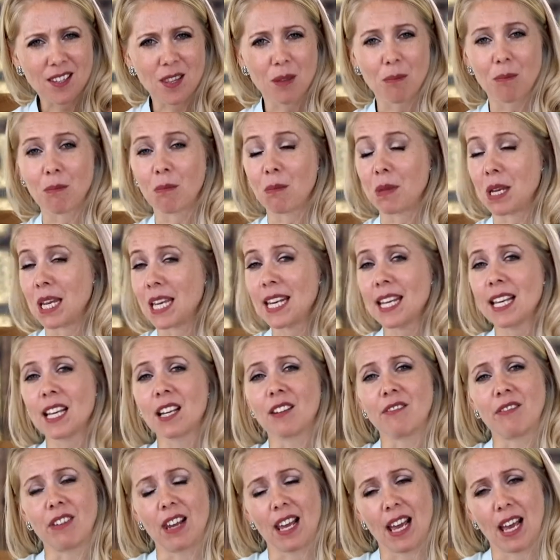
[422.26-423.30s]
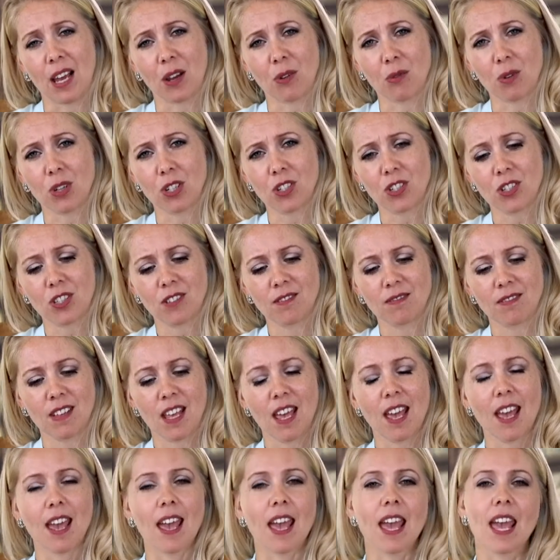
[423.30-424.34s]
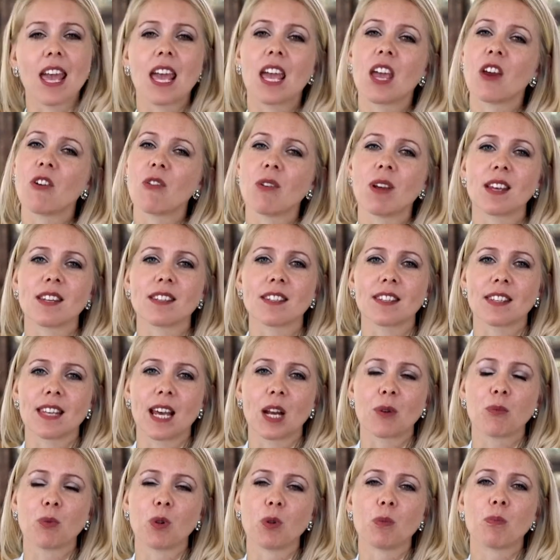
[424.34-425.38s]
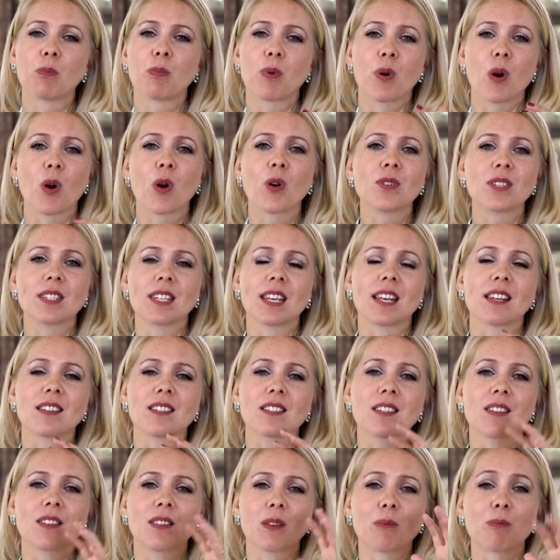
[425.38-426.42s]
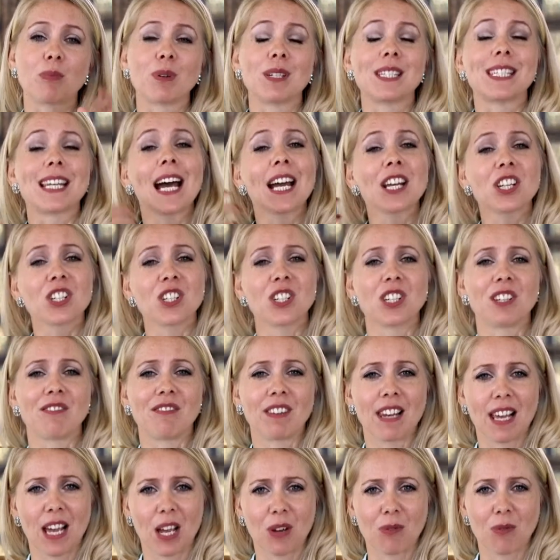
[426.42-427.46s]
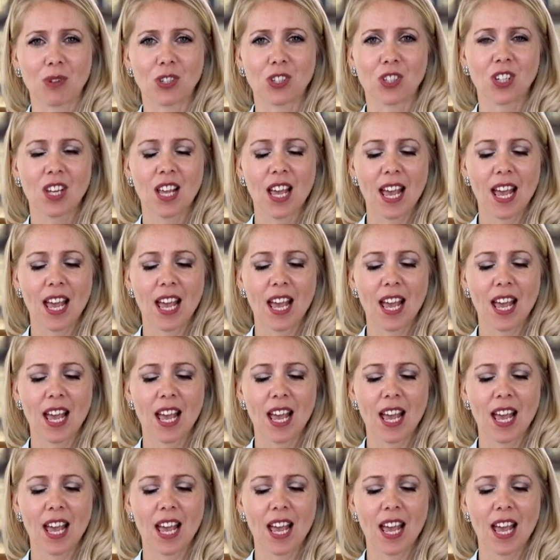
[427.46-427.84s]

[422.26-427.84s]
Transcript: the meaning of language, areas that will process the production of language,